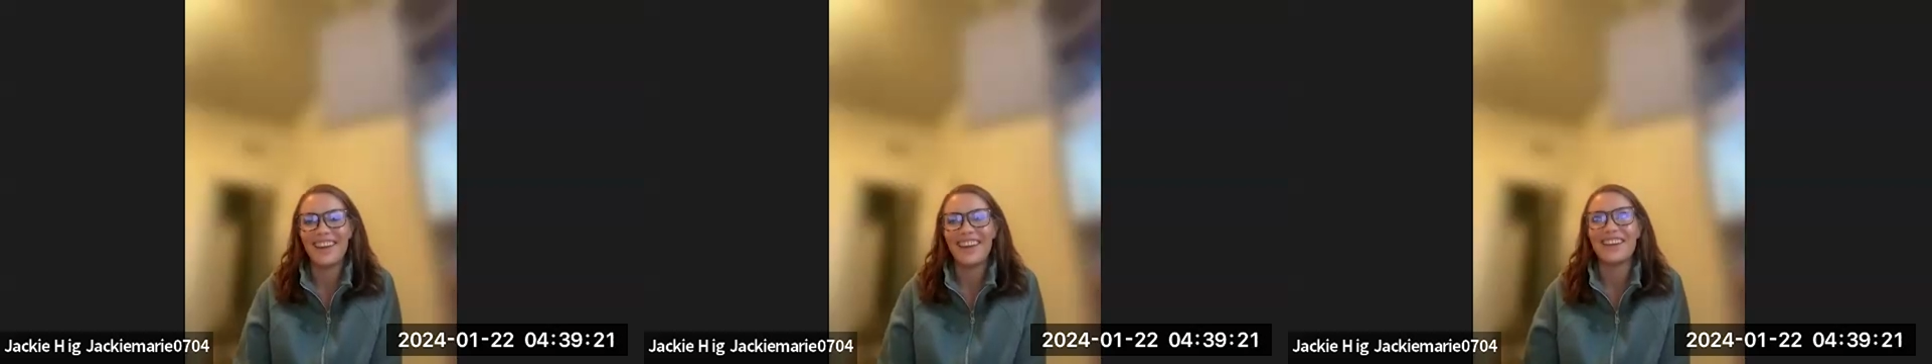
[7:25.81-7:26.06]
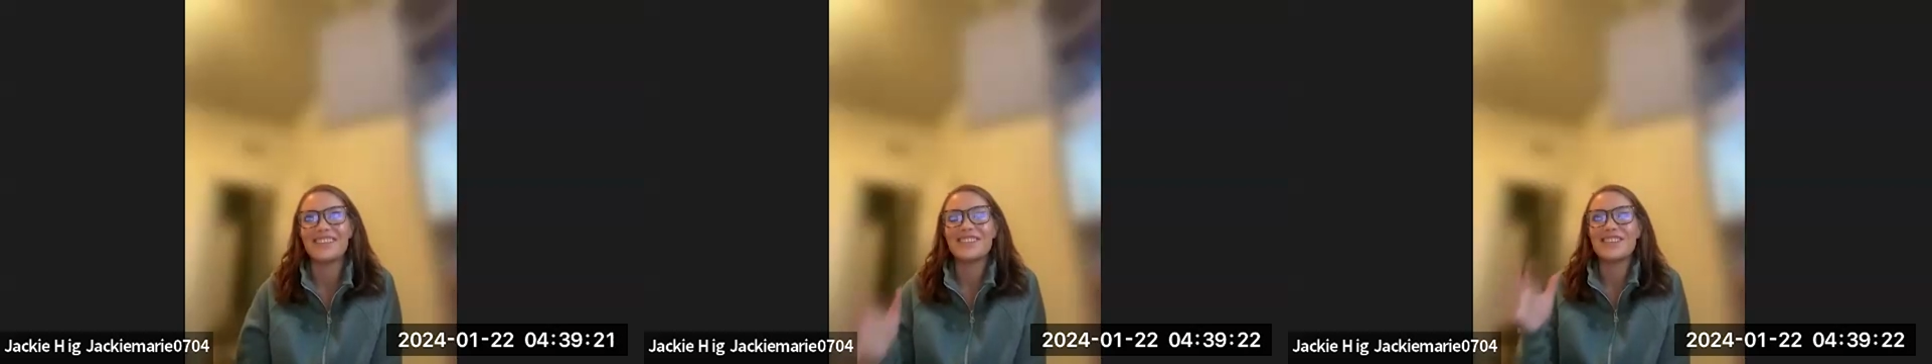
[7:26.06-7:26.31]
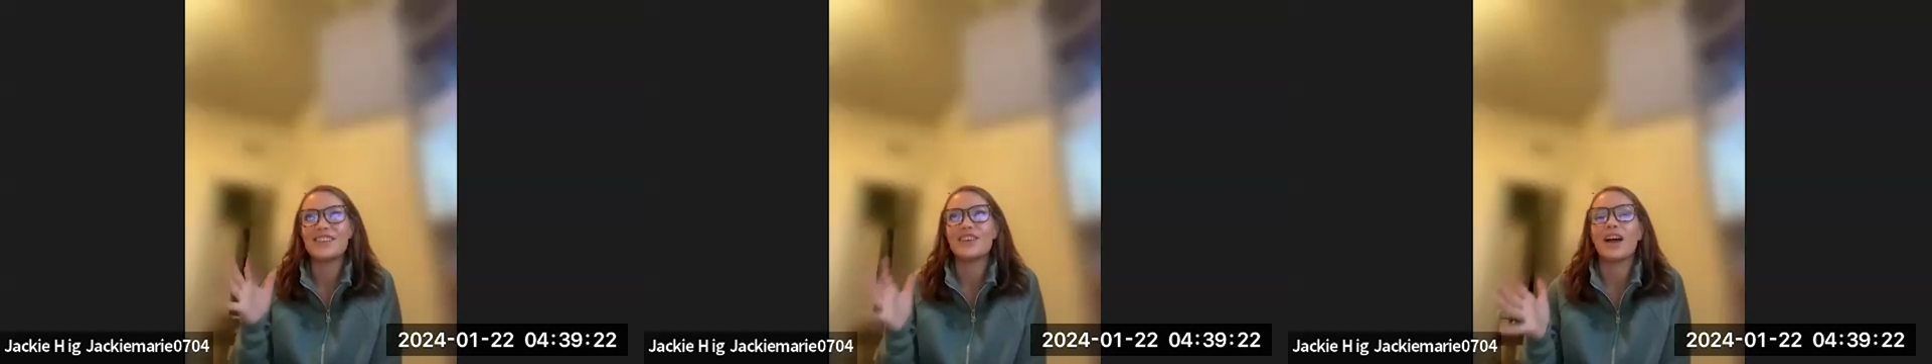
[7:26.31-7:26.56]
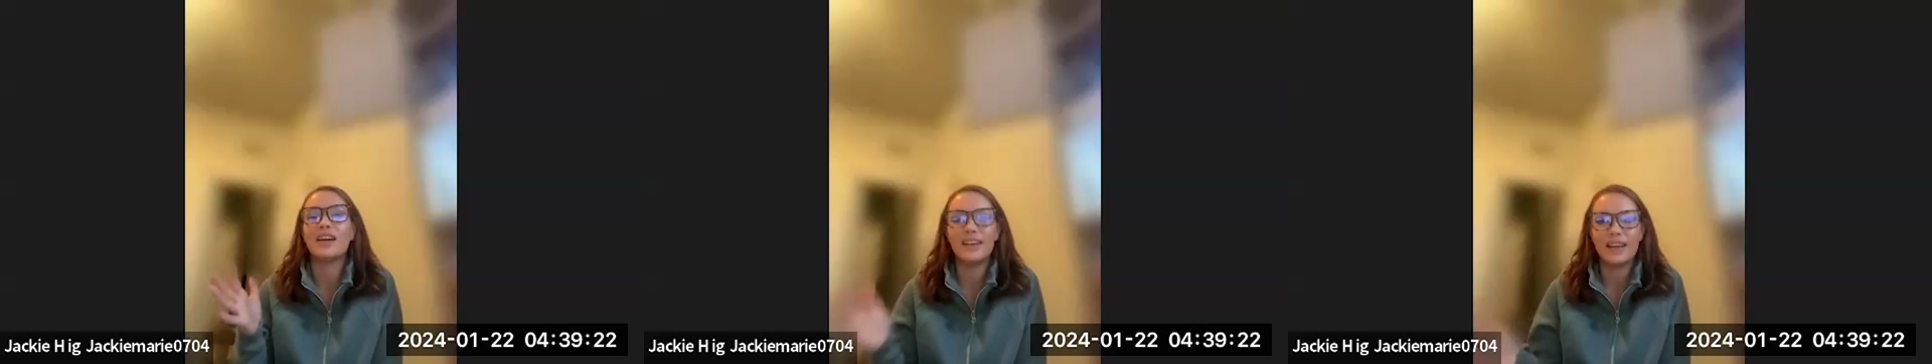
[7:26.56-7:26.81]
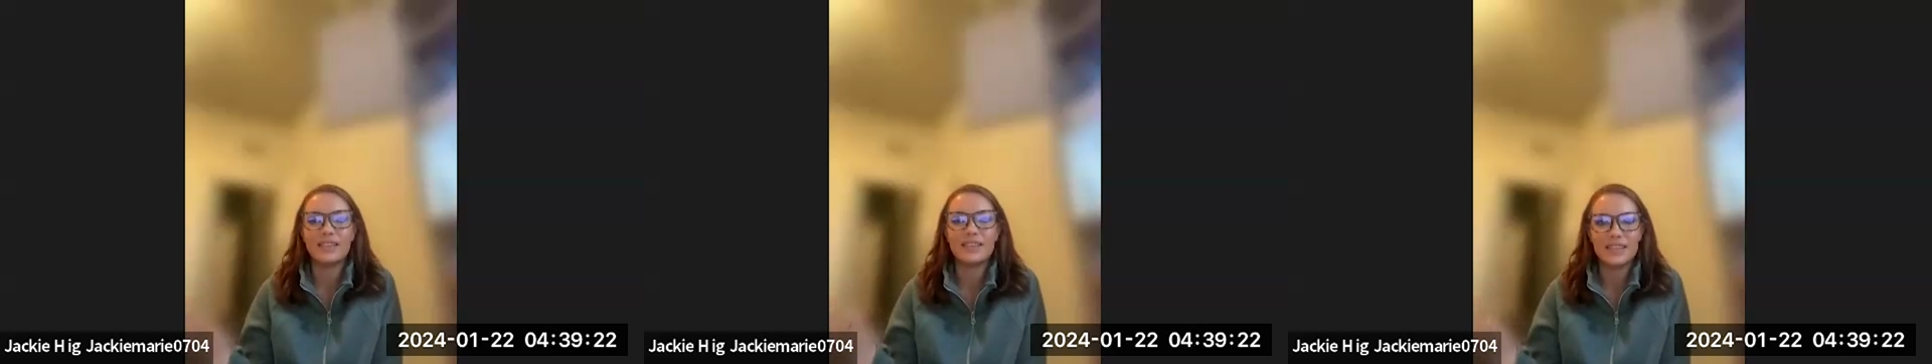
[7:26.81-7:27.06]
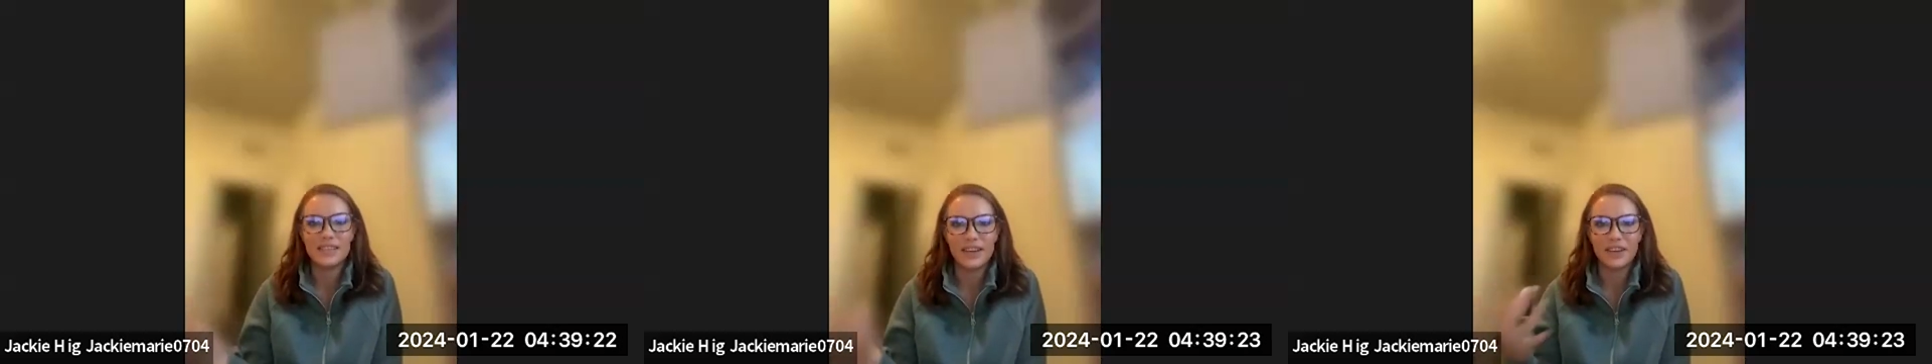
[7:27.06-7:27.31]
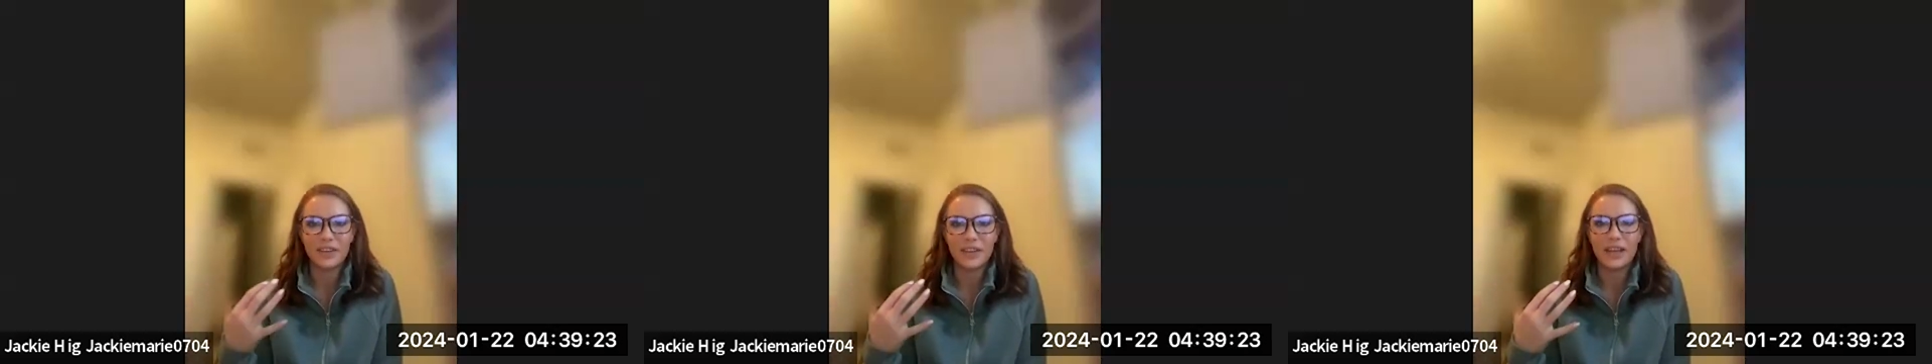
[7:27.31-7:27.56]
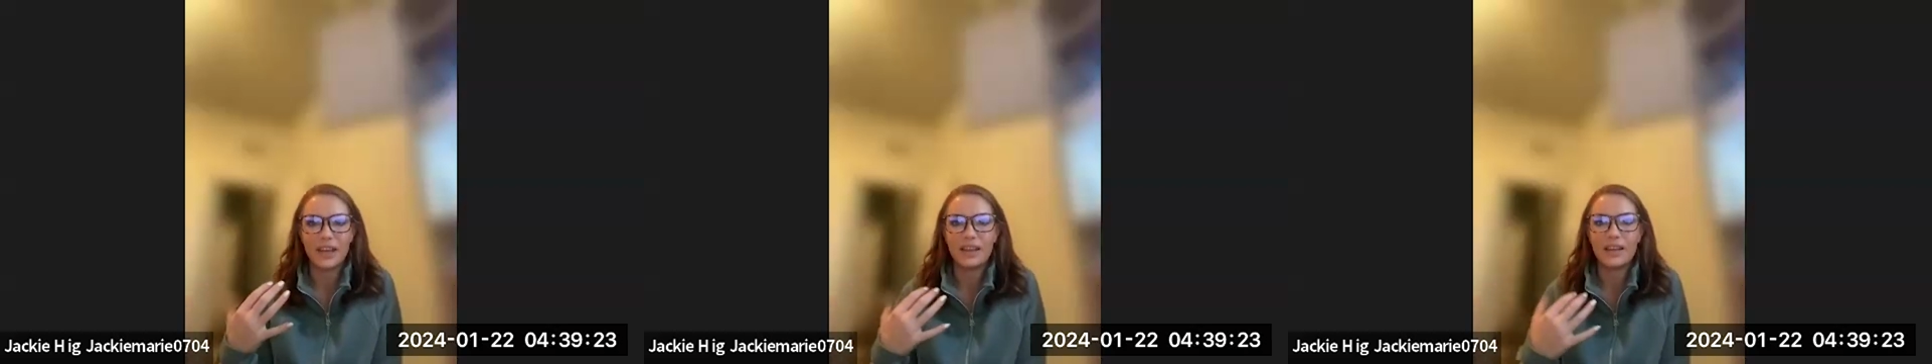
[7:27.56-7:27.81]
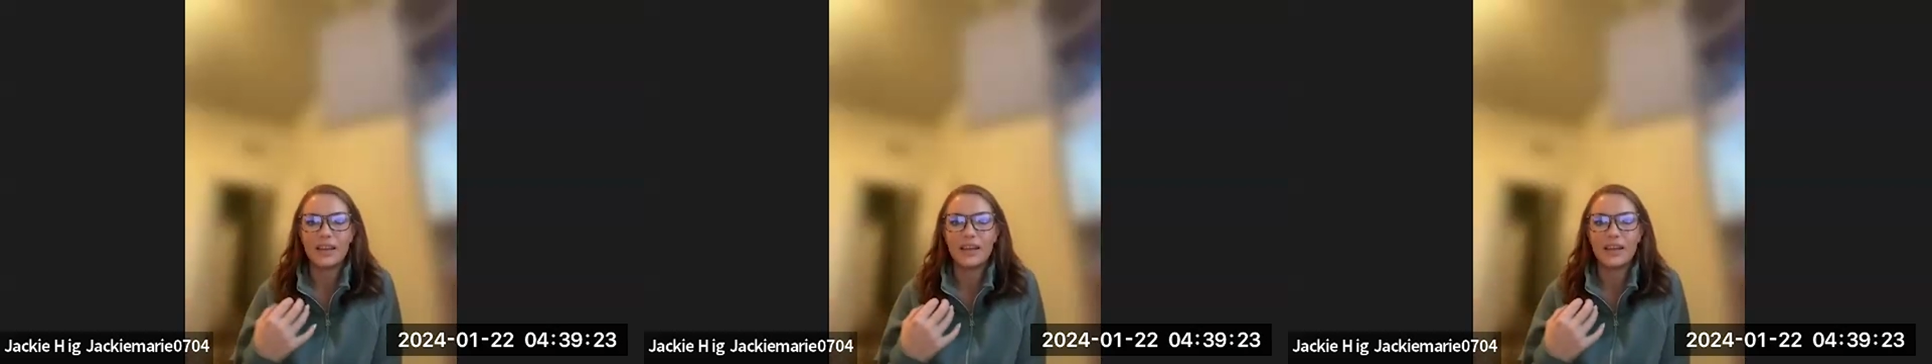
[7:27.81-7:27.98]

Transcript: it's not necessarily